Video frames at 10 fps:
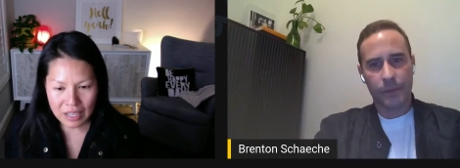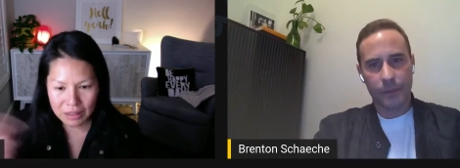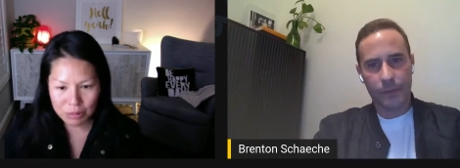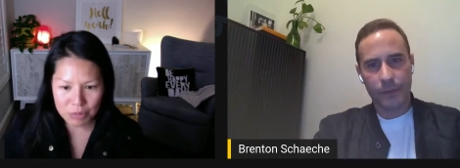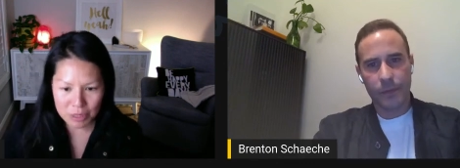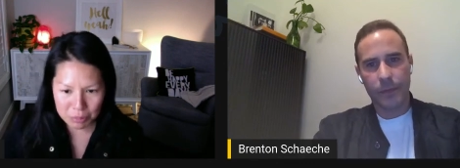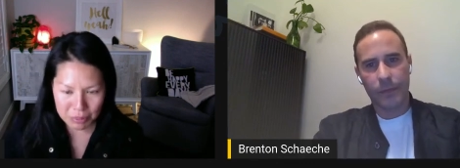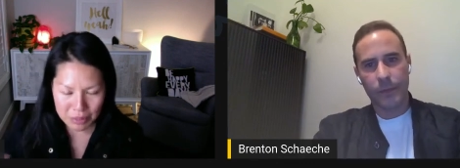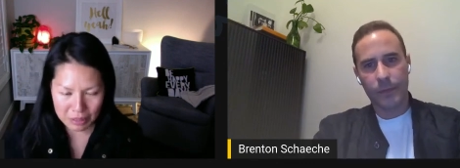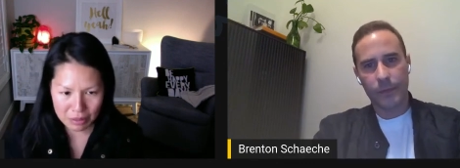Speaker 1: and the
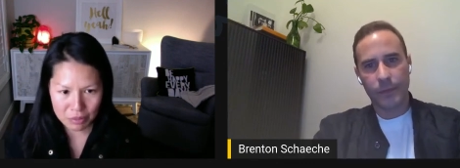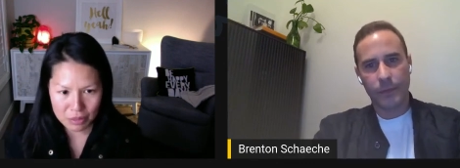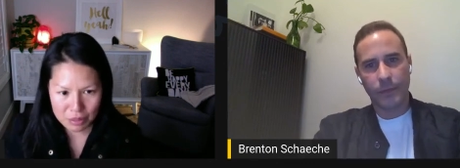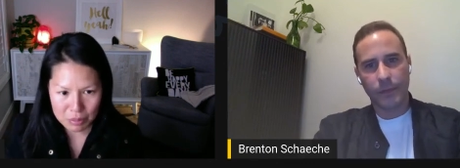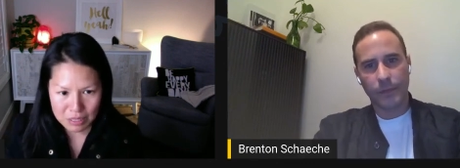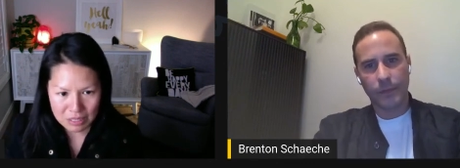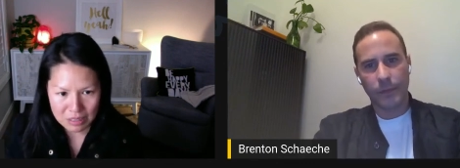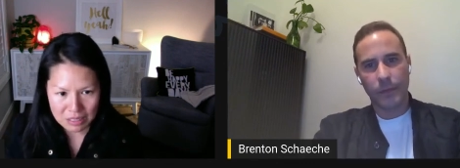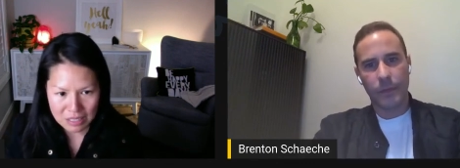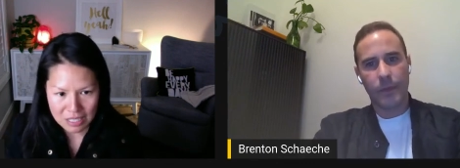replay of this
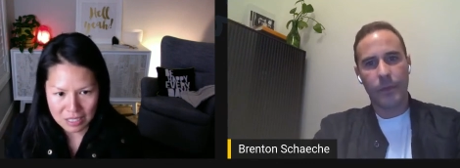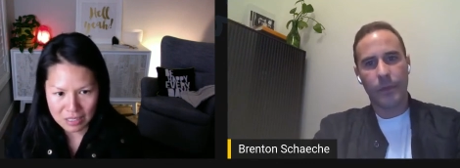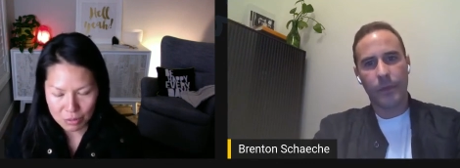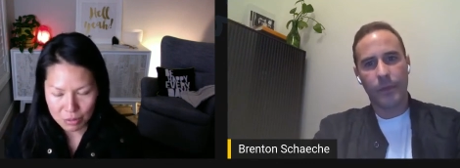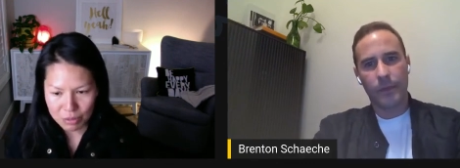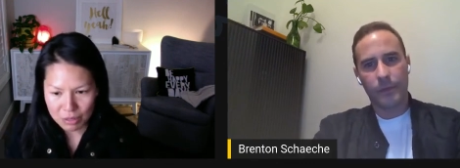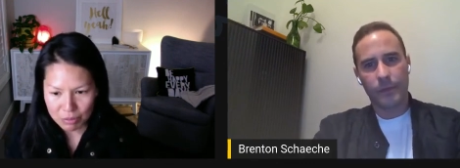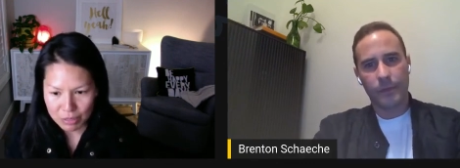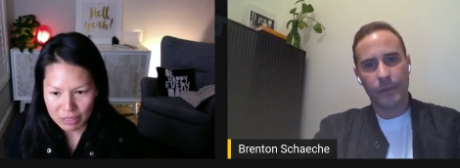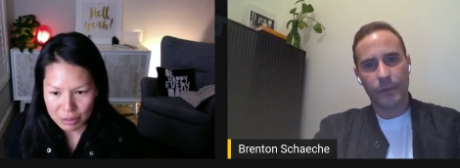particular session. If you
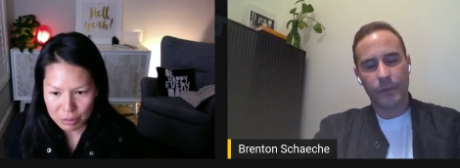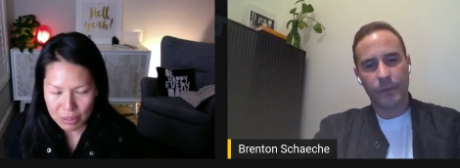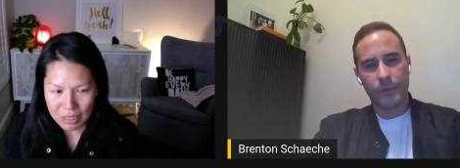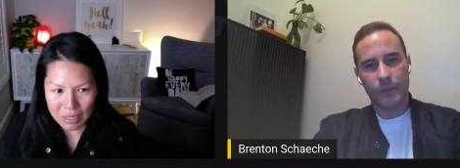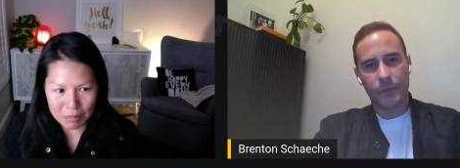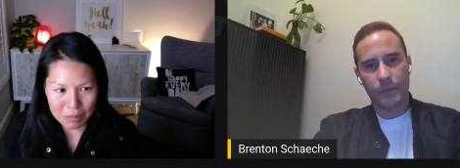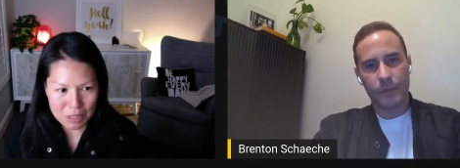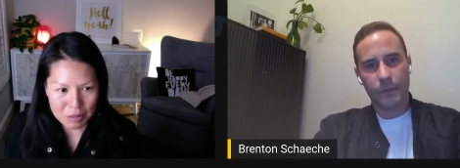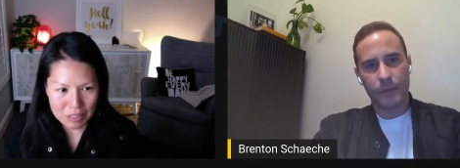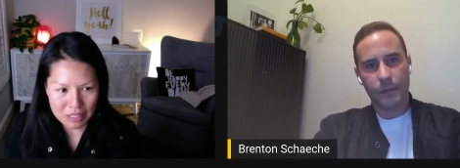found value,
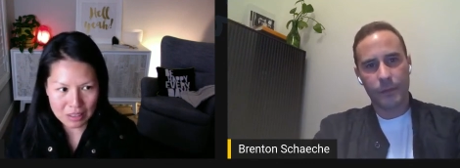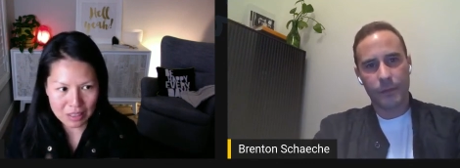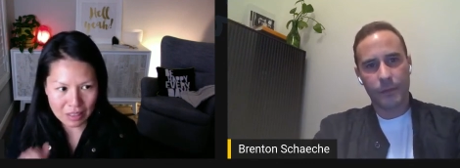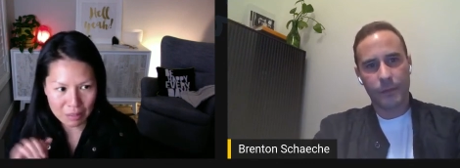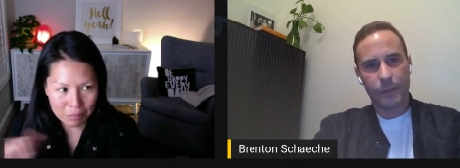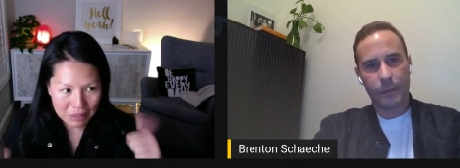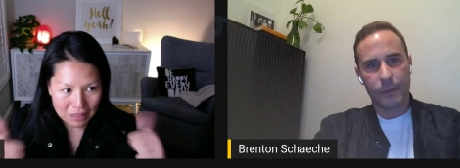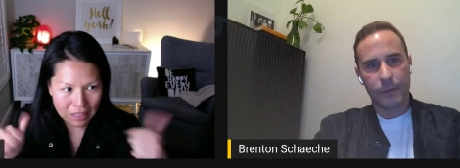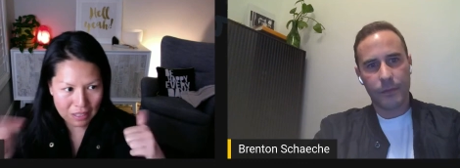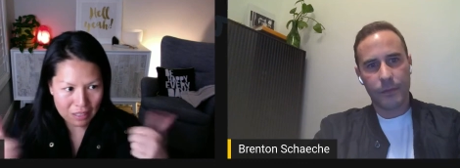make sure you hit the like
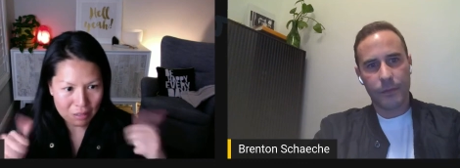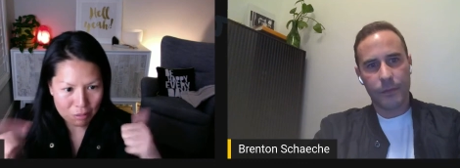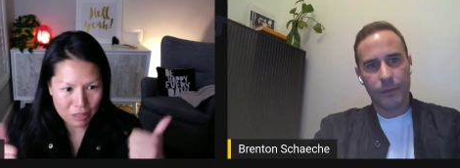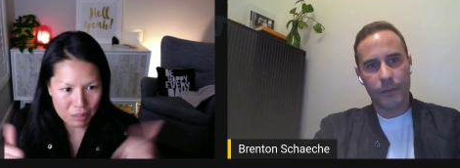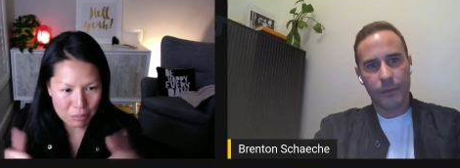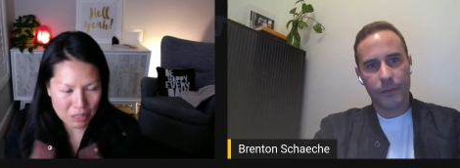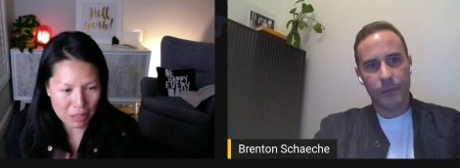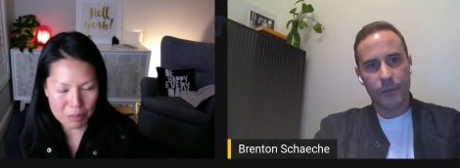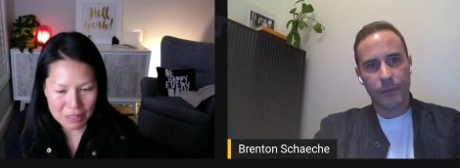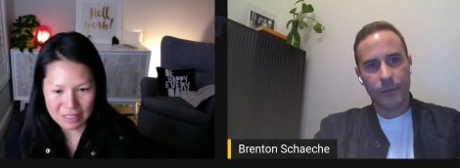button and the little thumbs
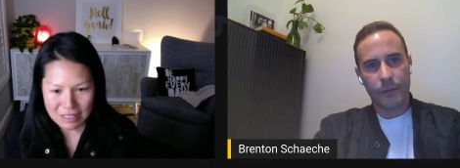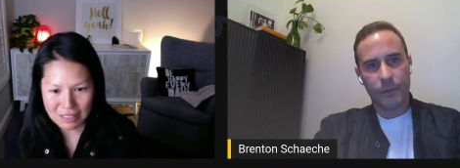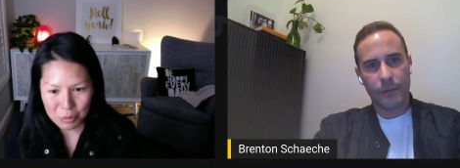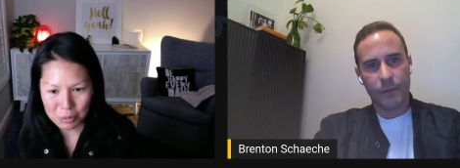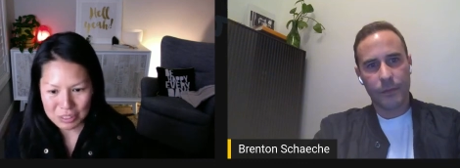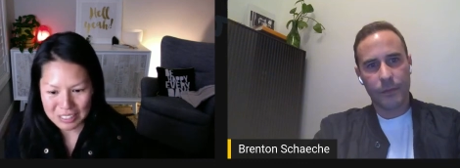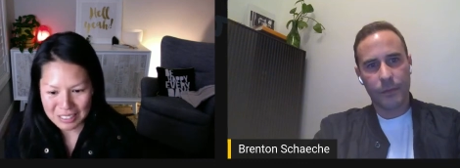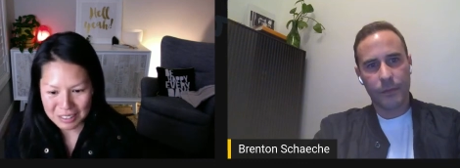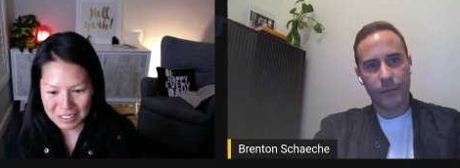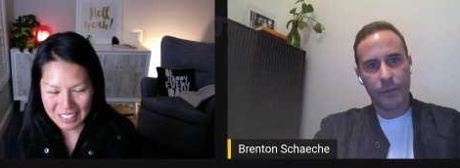up. And so we'll
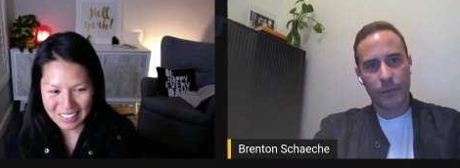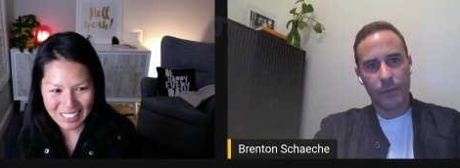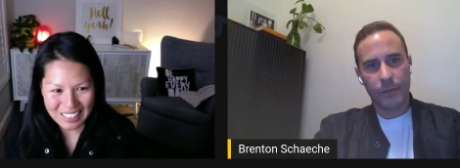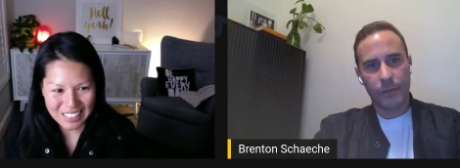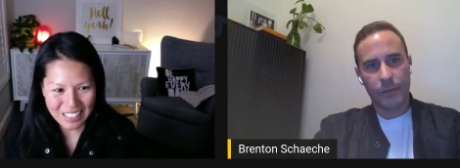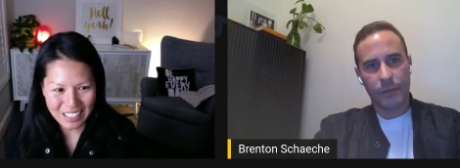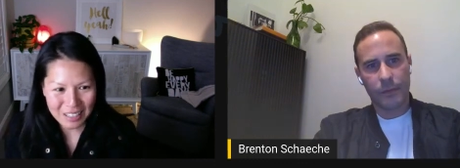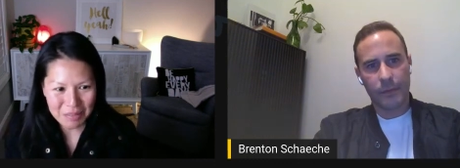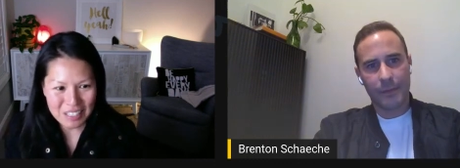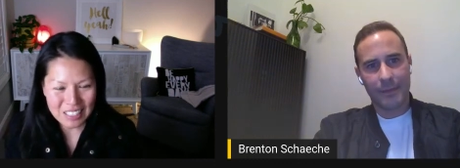see you again next
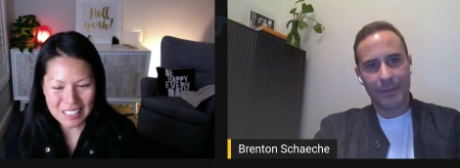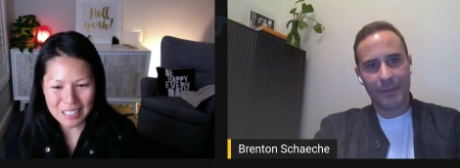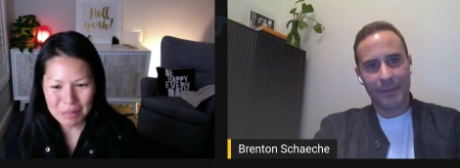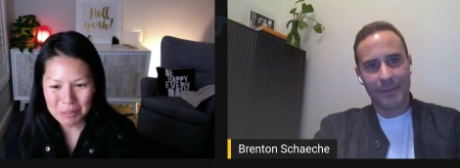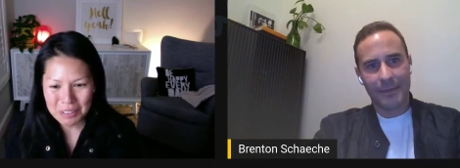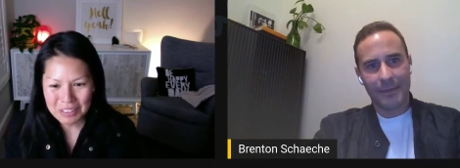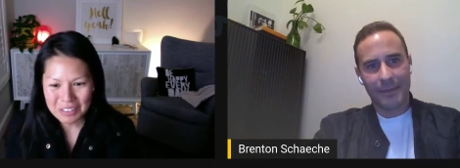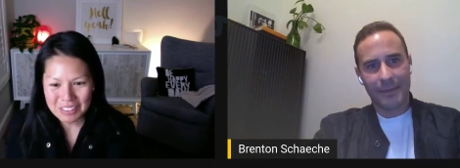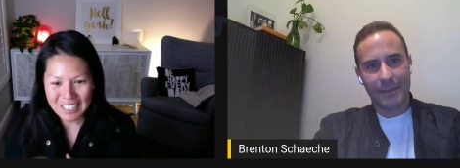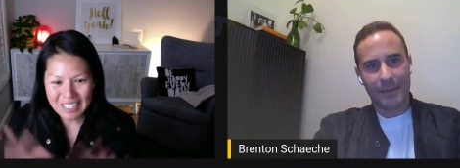time. Keep
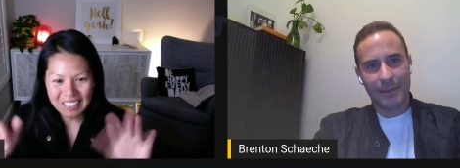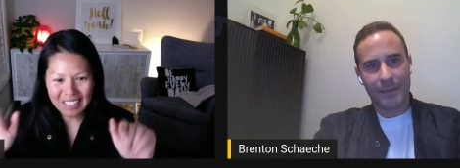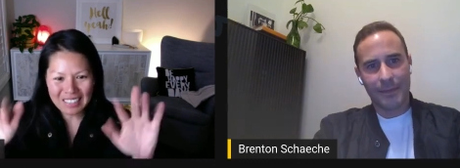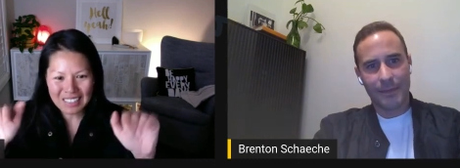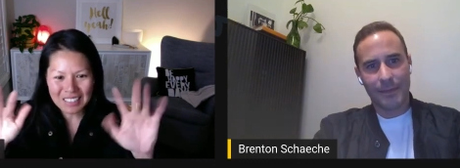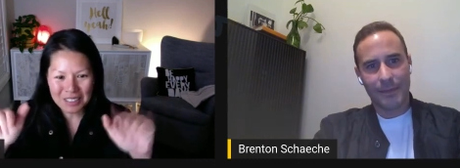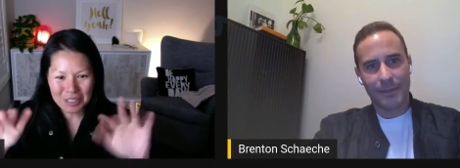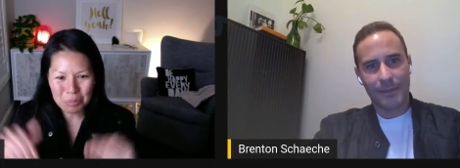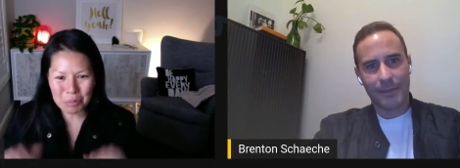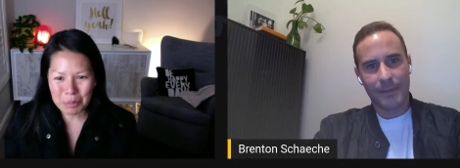well. Take care. See you
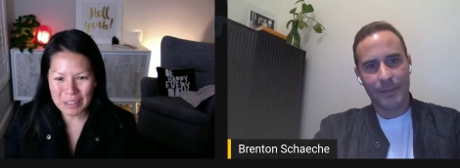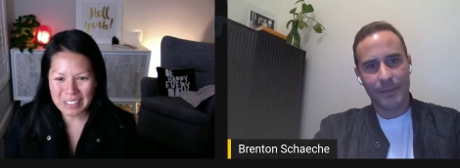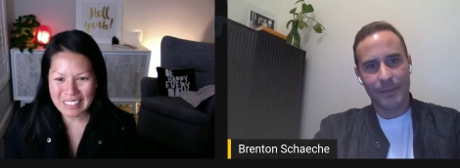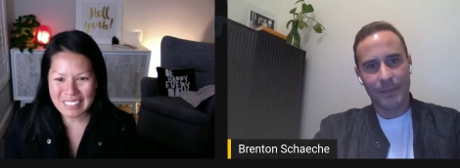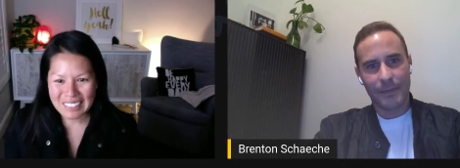soon. Bye bye.